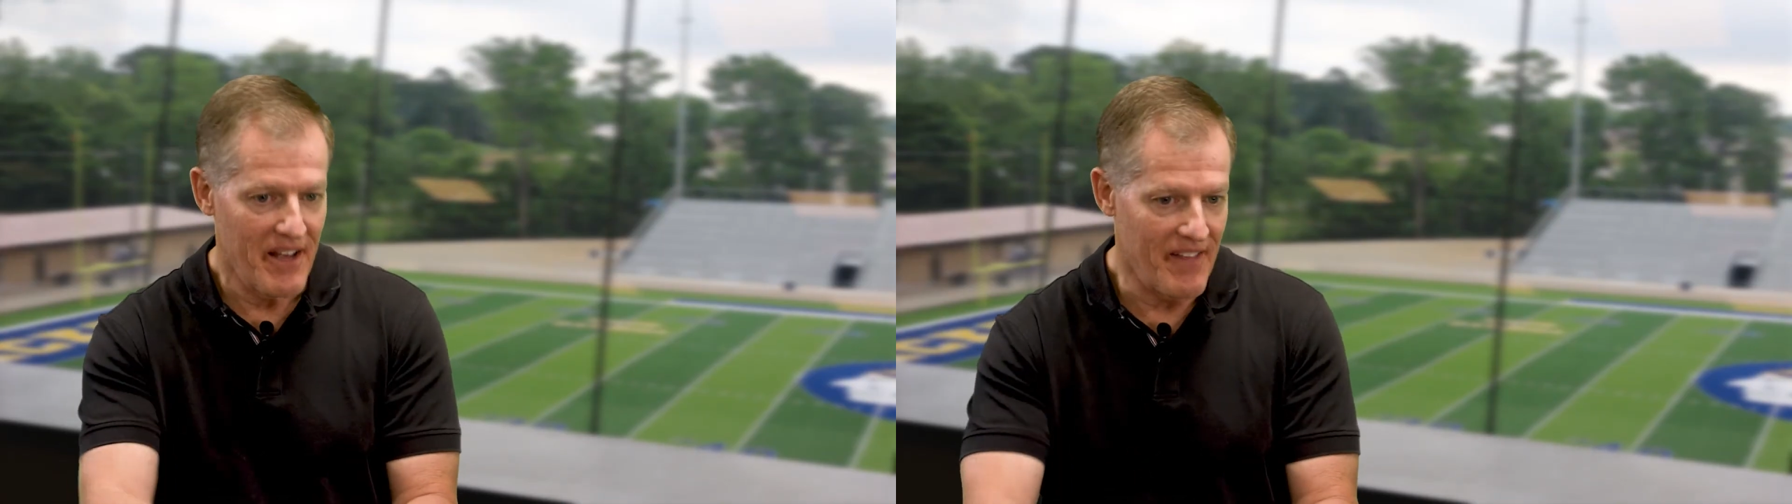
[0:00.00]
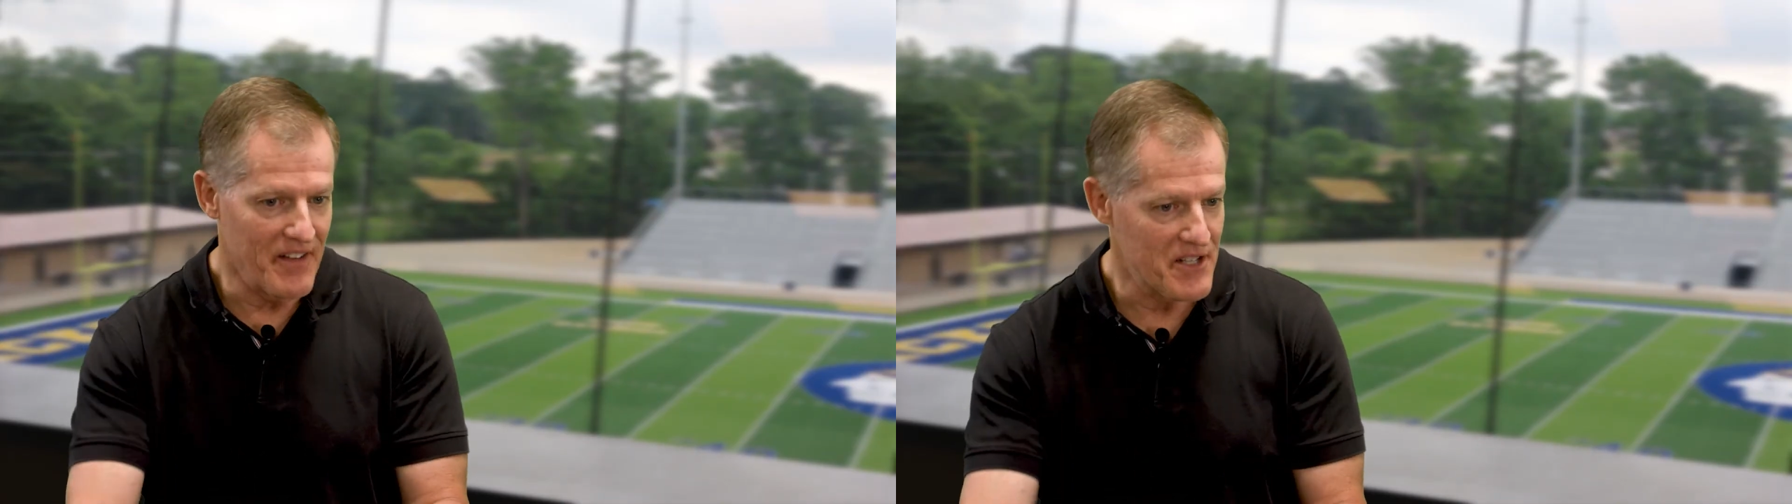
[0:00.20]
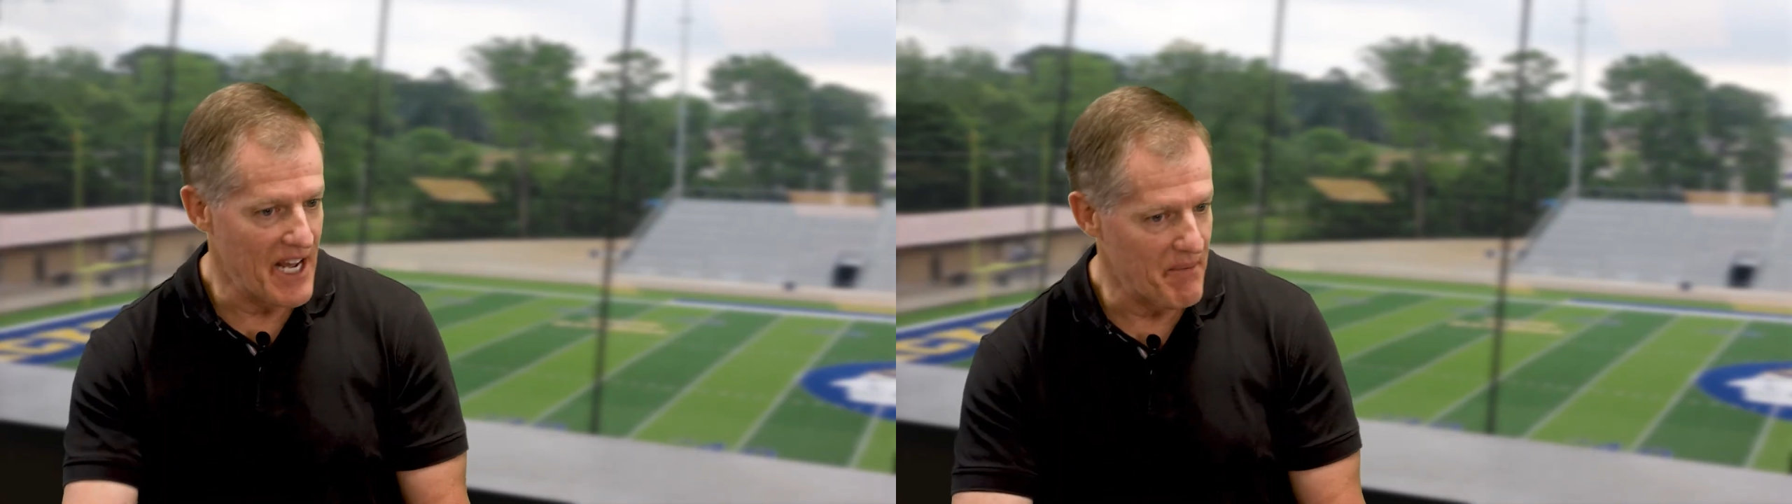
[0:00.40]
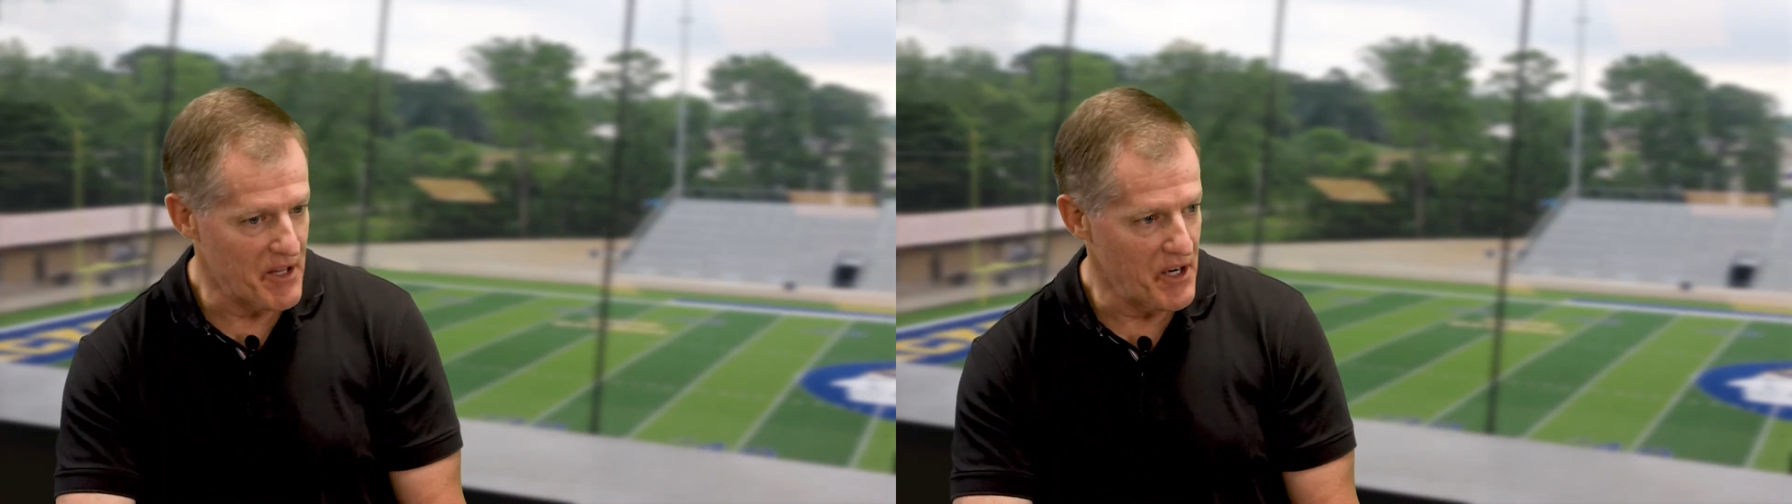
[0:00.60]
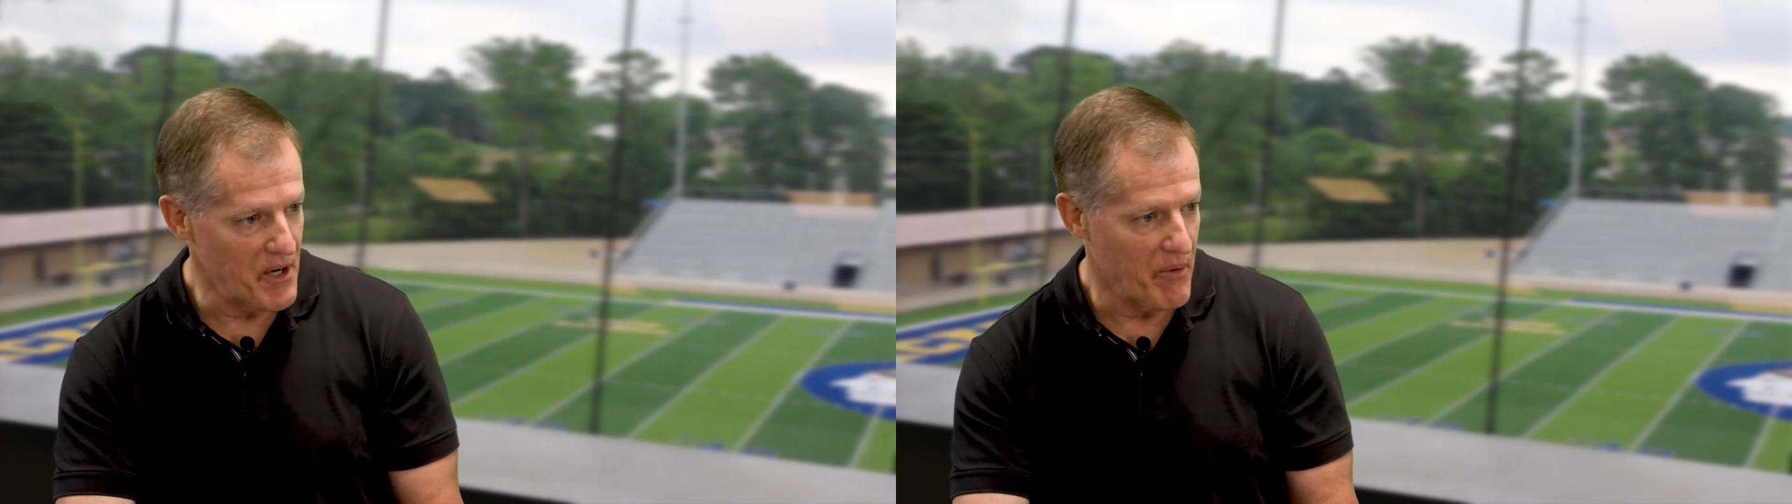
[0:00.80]
in this time of
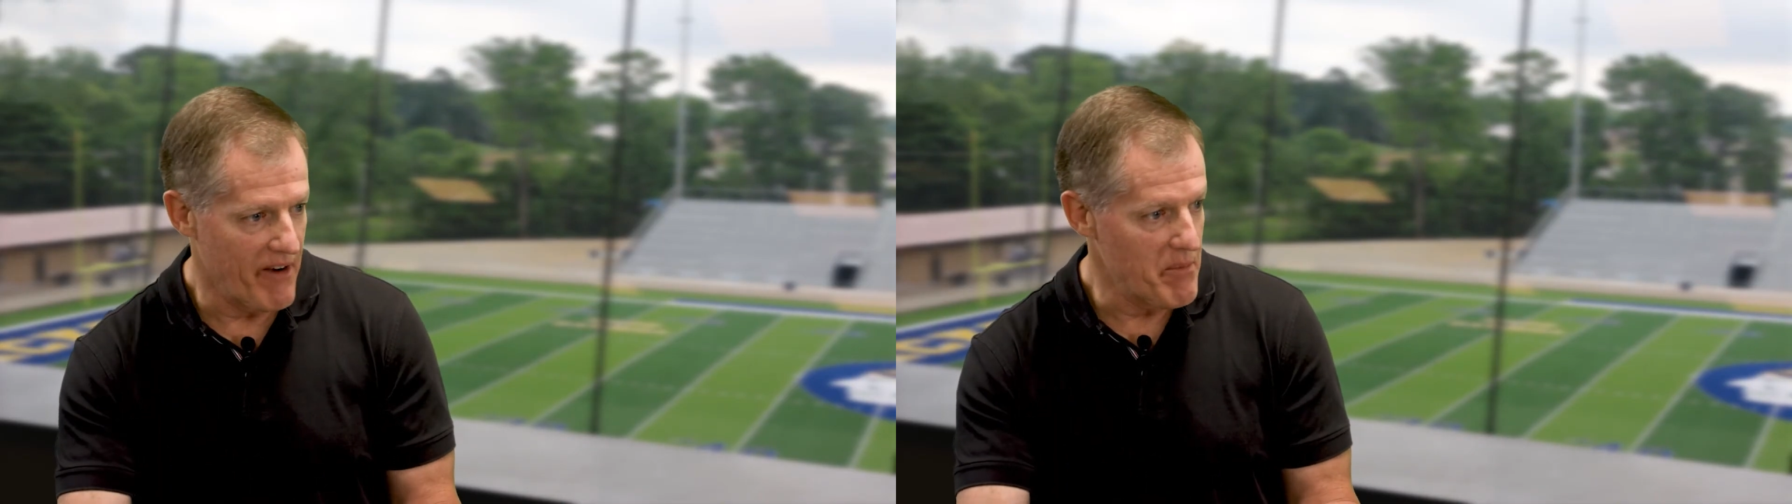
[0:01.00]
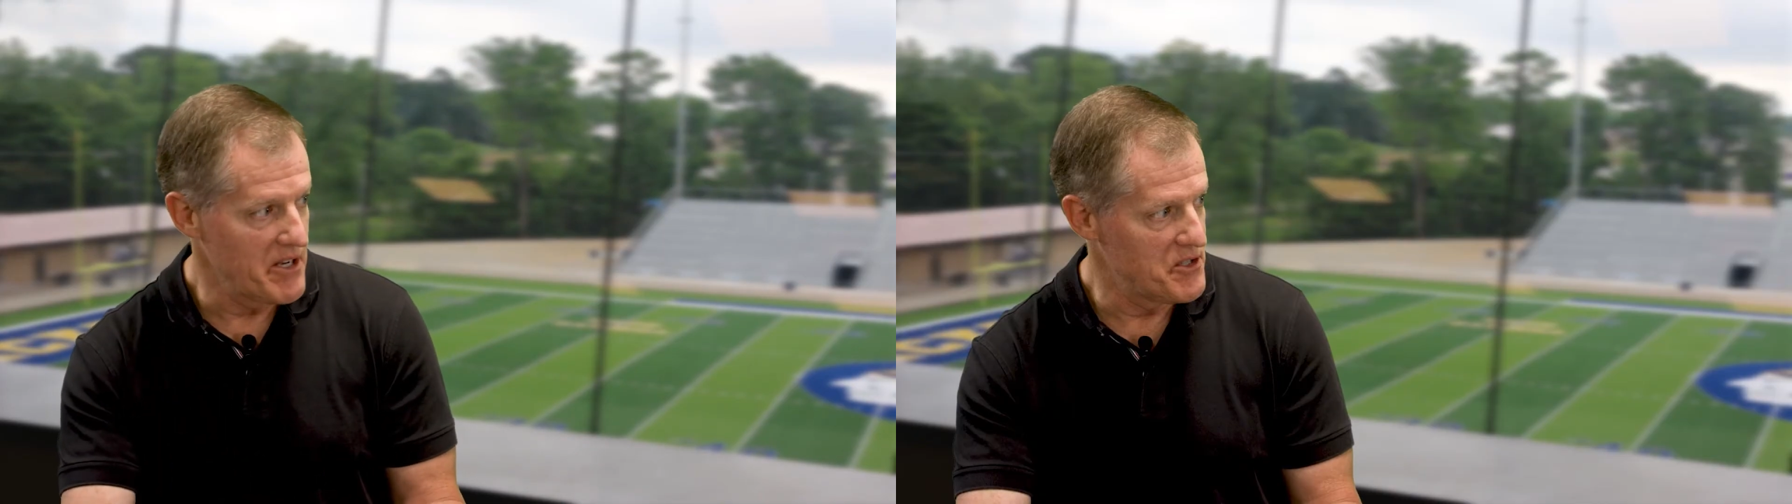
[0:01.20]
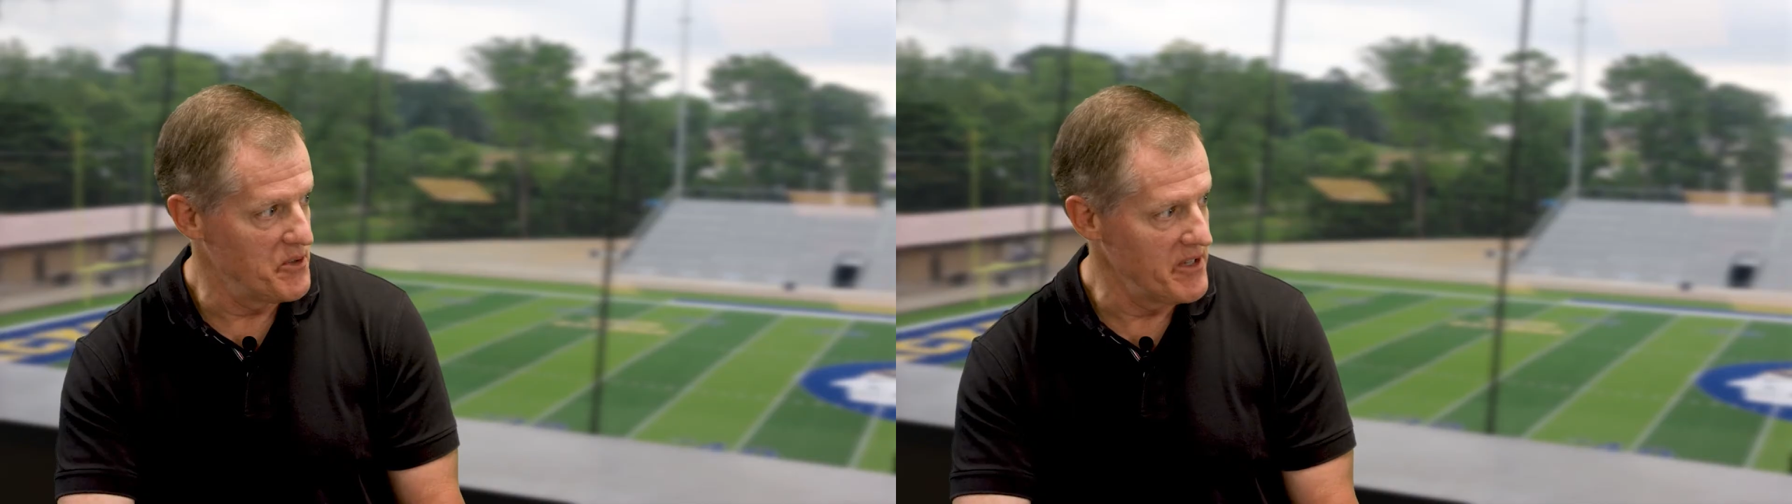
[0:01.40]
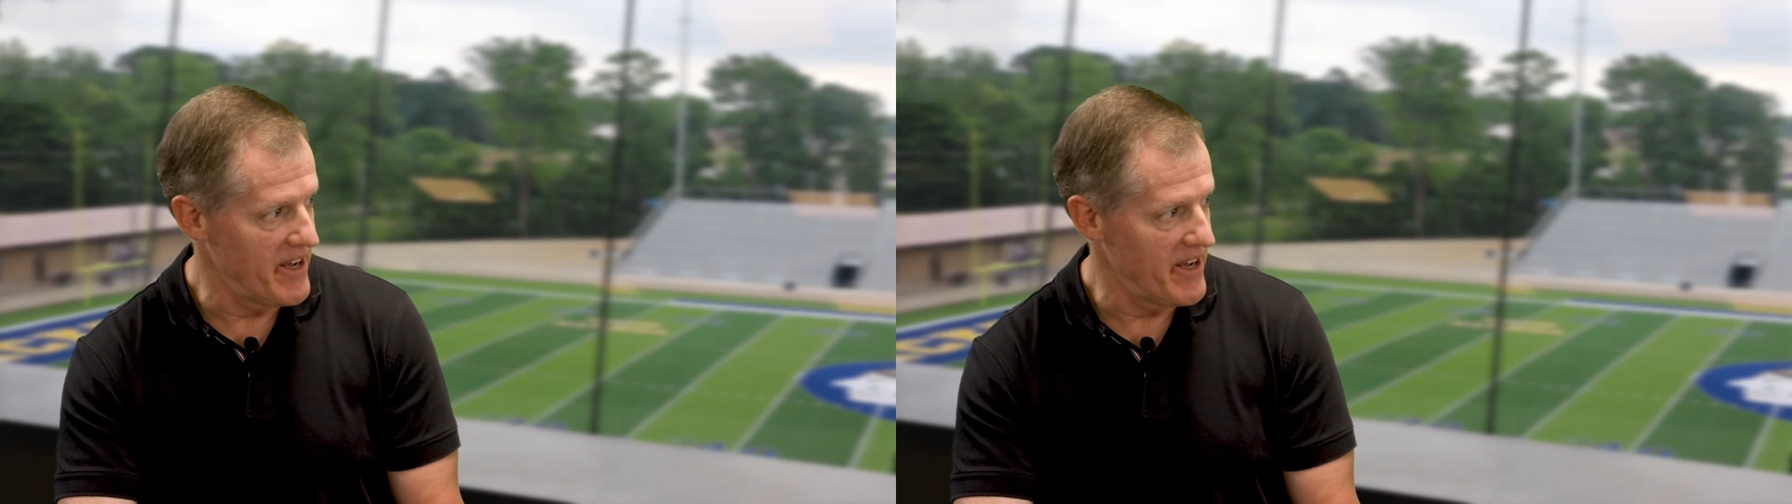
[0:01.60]
the year when everybody's doing